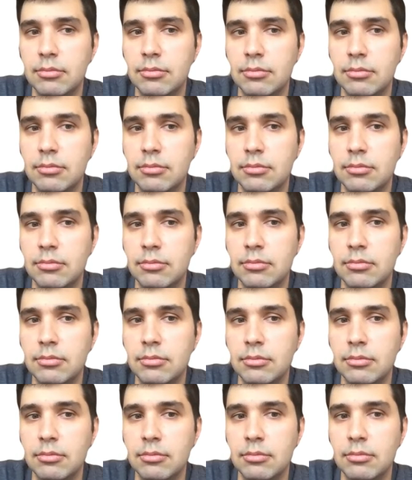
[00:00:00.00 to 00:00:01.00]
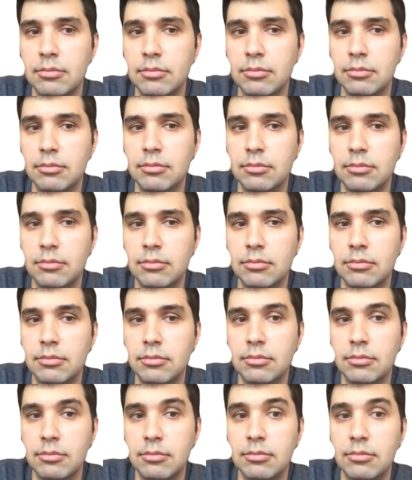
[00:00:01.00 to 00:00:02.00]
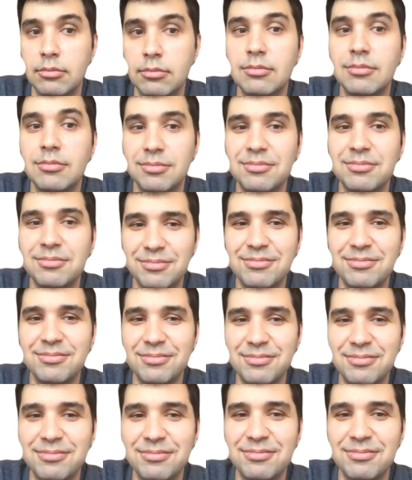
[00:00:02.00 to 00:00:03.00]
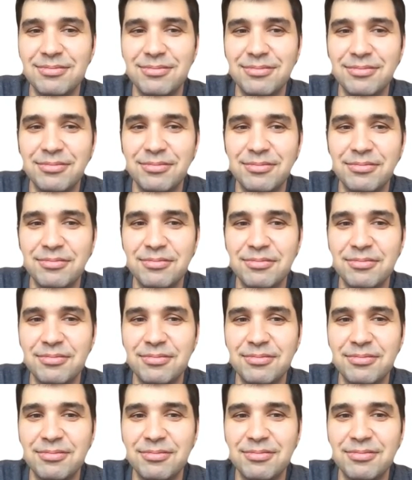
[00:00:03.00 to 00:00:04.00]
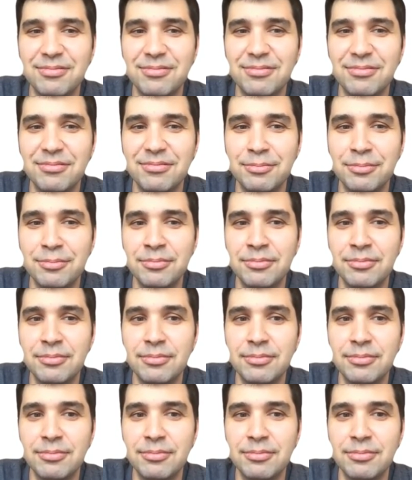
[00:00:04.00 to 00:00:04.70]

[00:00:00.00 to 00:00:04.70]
[no speech]